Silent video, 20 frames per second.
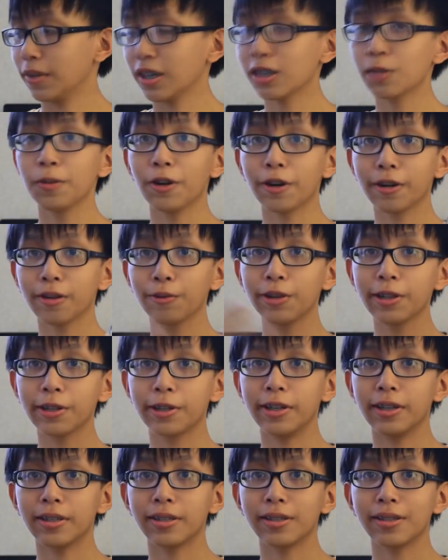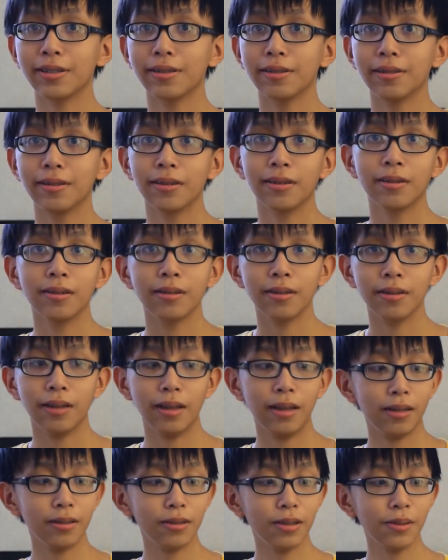explore the wilderness.
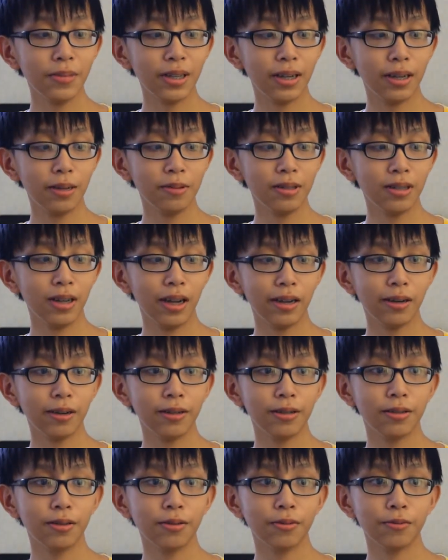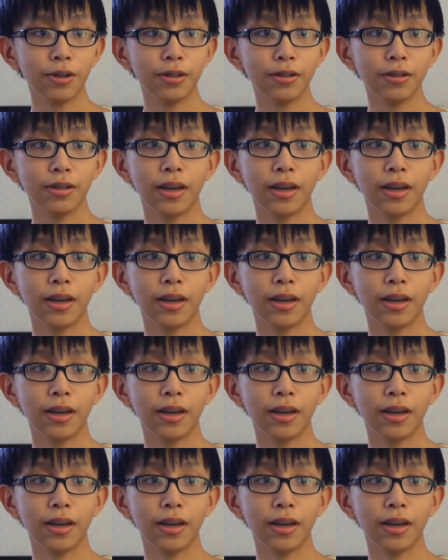And sometimes hikers don't want